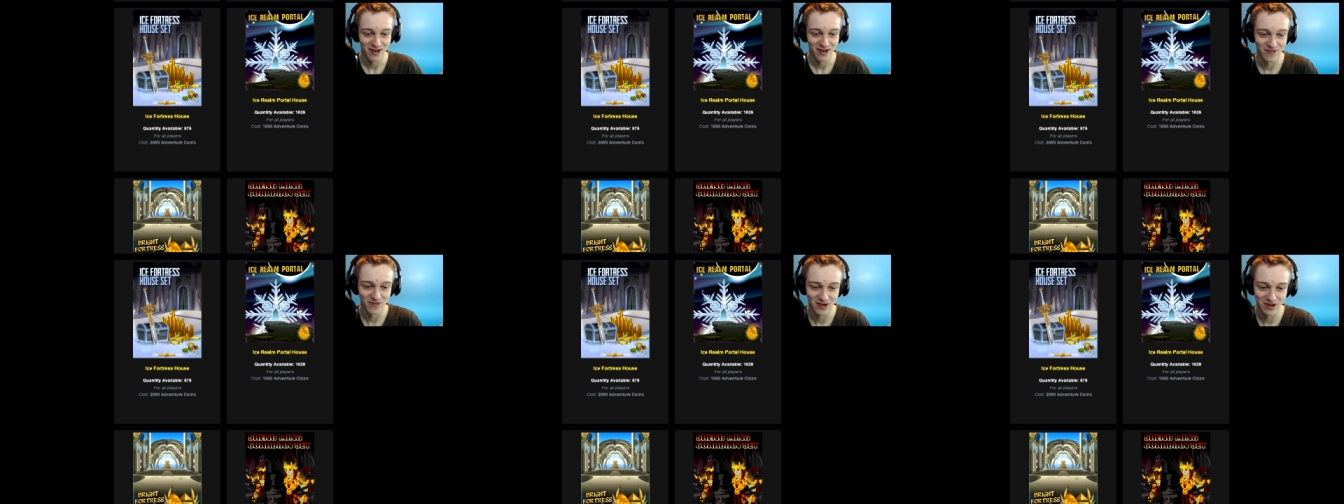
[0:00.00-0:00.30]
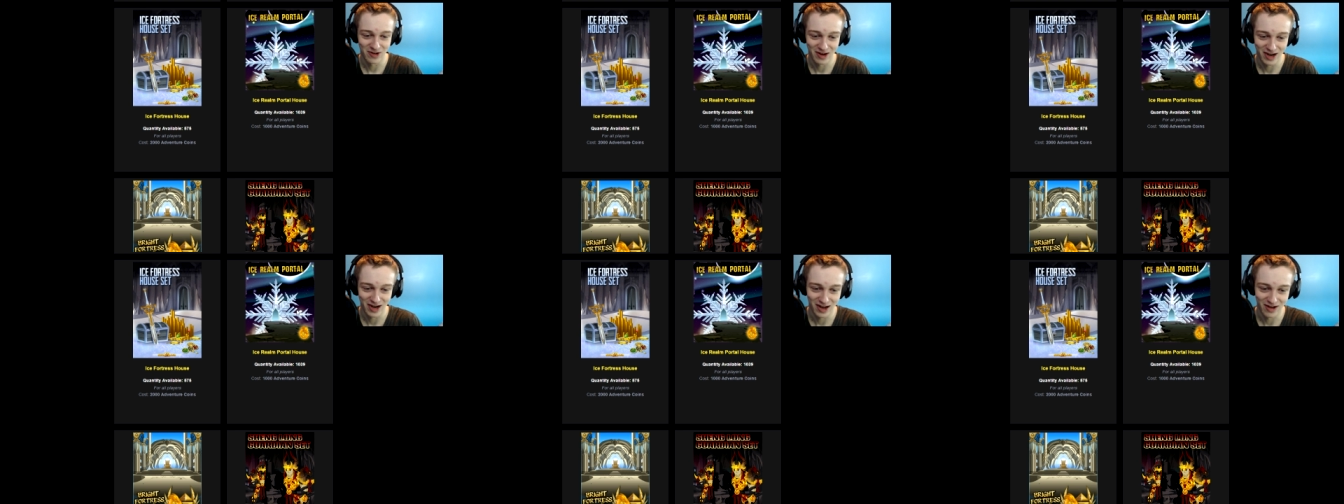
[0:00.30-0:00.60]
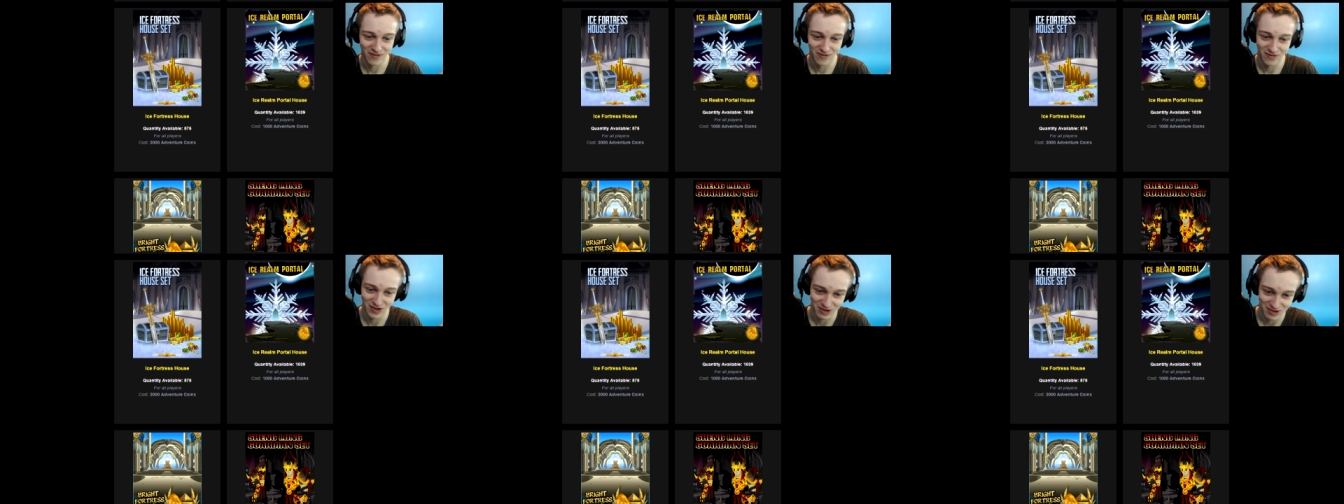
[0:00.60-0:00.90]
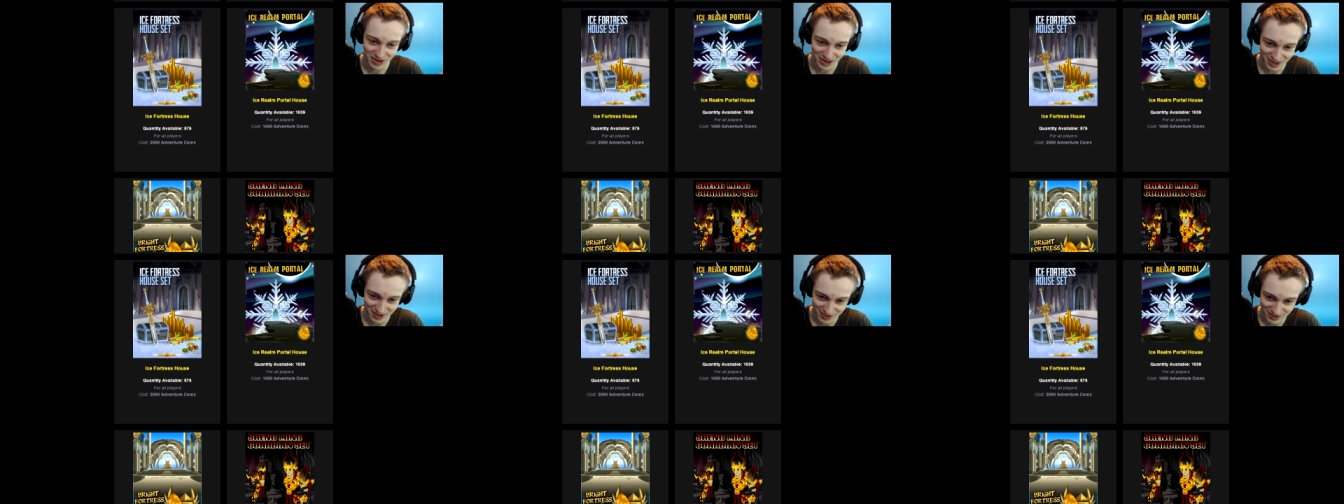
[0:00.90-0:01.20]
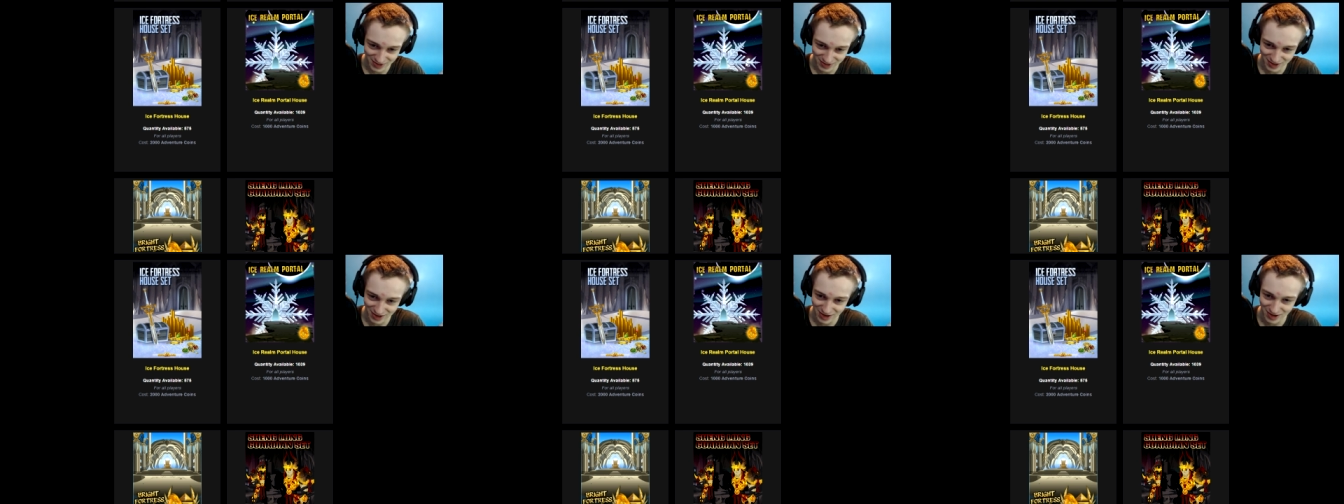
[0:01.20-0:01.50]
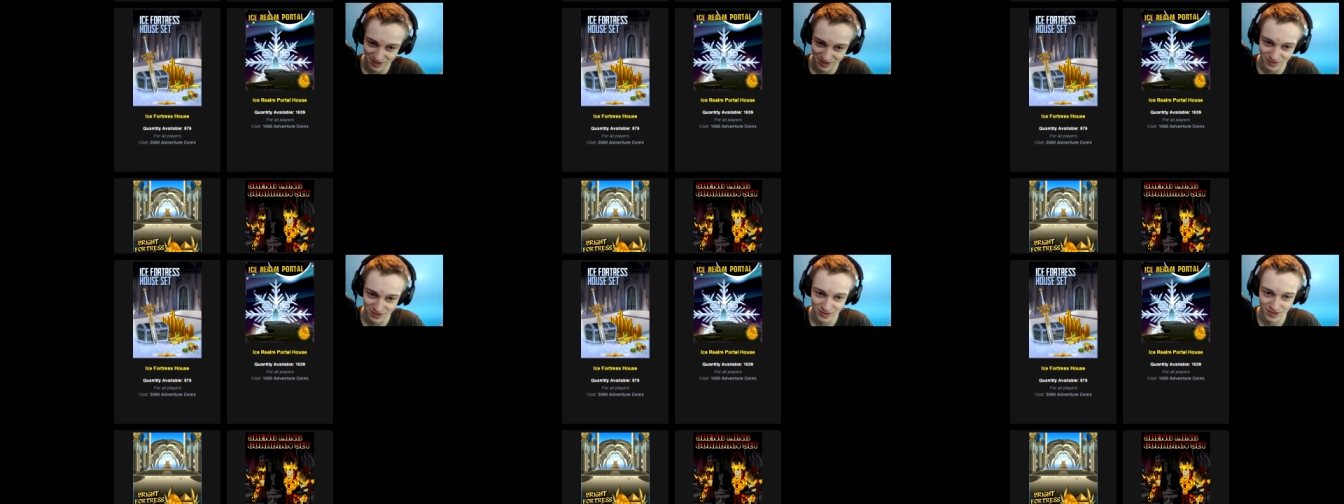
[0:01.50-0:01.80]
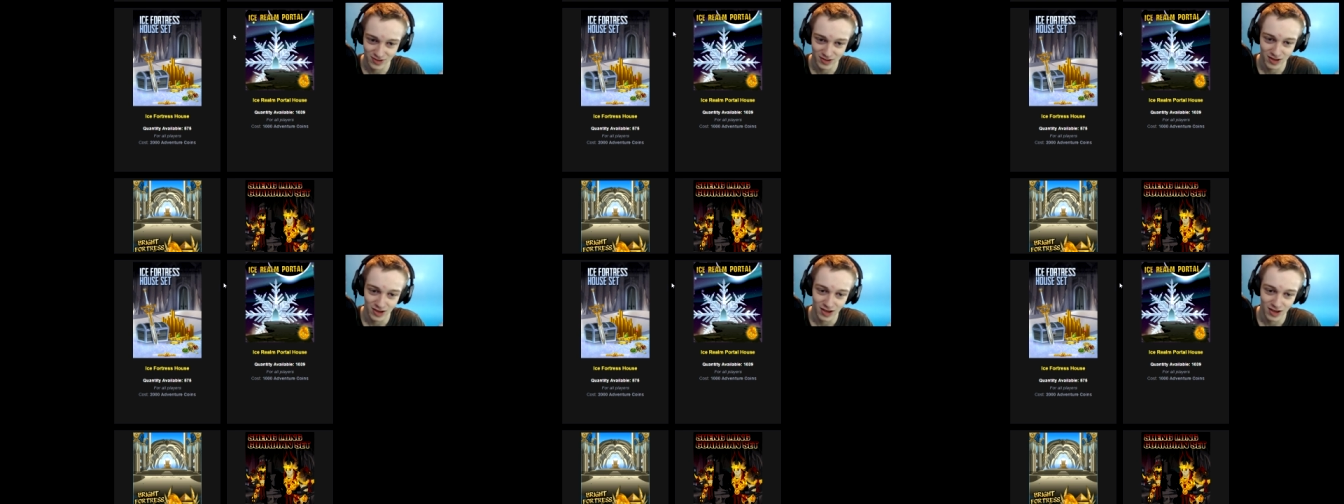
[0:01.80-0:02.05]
Very very nice looking house